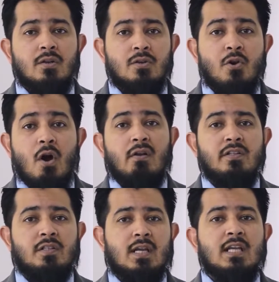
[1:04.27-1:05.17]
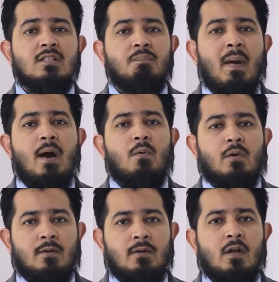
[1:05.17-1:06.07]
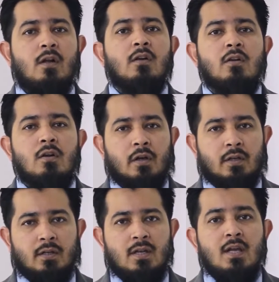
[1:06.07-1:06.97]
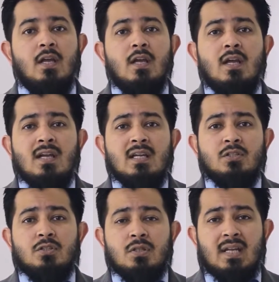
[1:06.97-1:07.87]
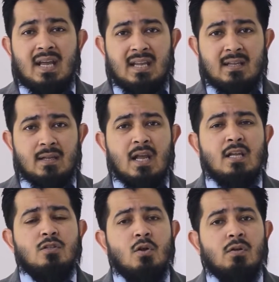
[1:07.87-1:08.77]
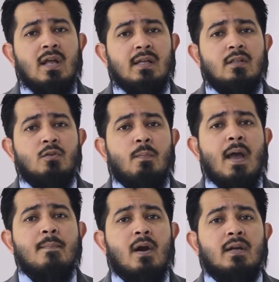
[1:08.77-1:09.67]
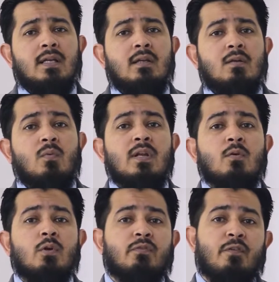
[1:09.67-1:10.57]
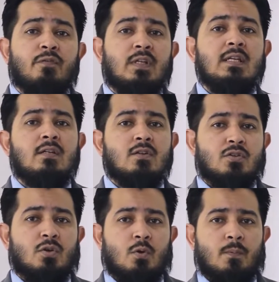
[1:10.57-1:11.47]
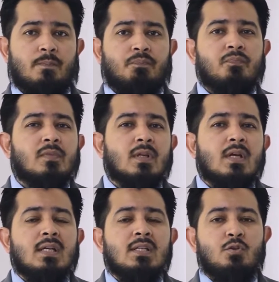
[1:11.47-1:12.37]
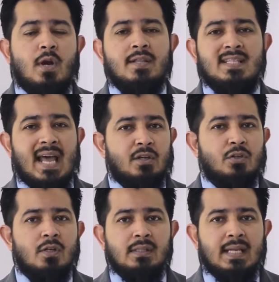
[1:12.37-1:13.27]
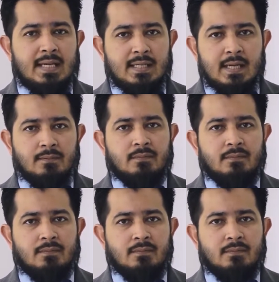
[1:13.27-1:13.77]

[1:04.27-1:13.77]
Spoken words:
knowledge is power. Look, today, it's not like the Dubai market when it was 15 years ago. Transactional data,